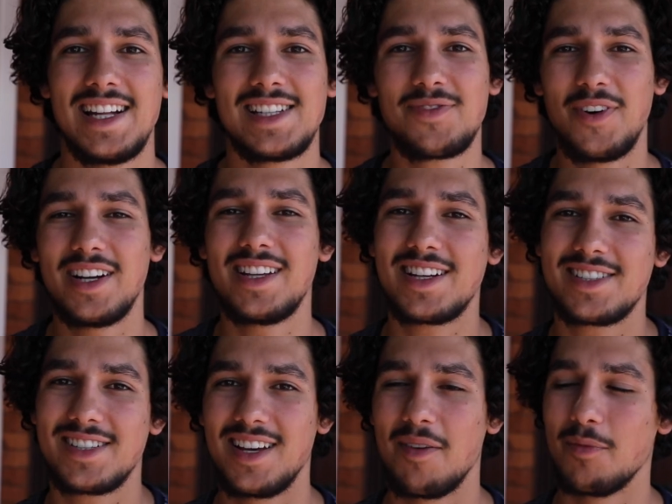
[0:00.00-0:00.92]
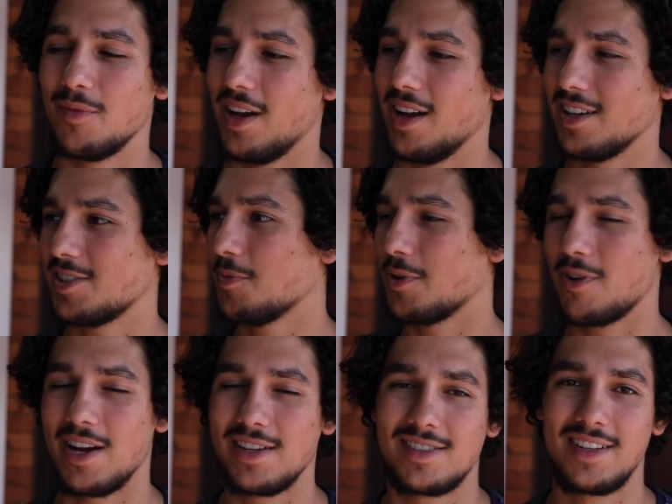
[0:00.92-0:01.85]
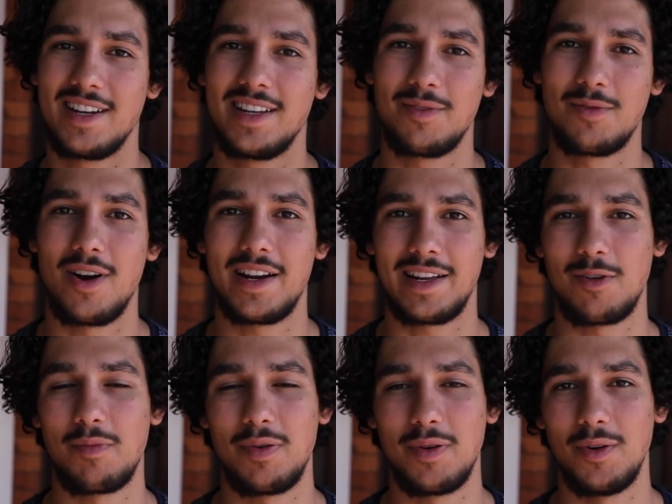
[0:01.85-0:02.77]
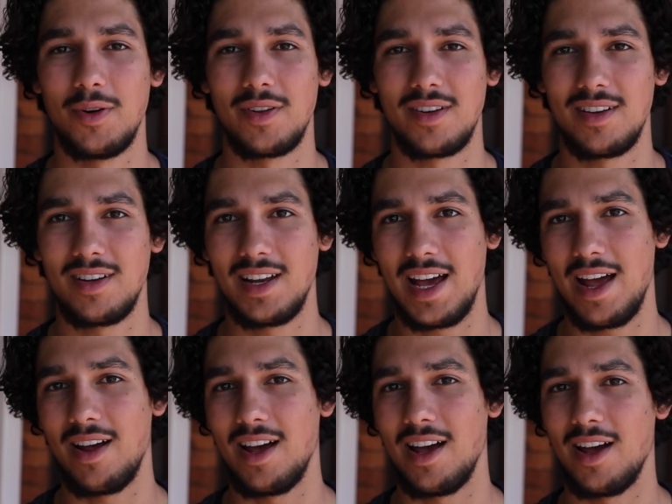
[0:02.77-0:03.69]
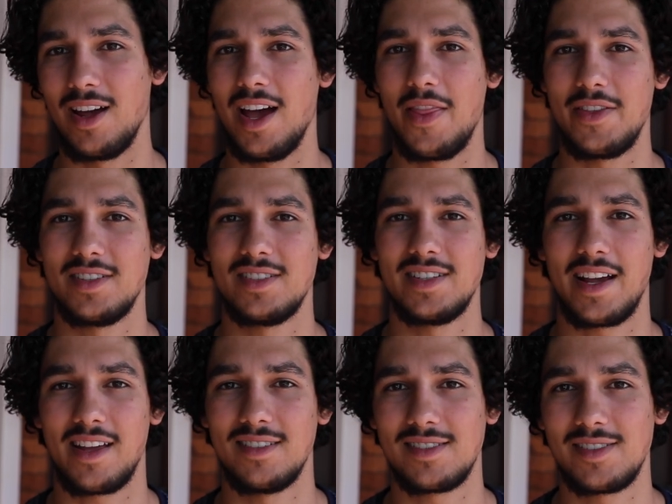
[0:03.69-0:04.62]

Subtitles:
It's funny, actually, I'm actually procrastinating writing a report at this second.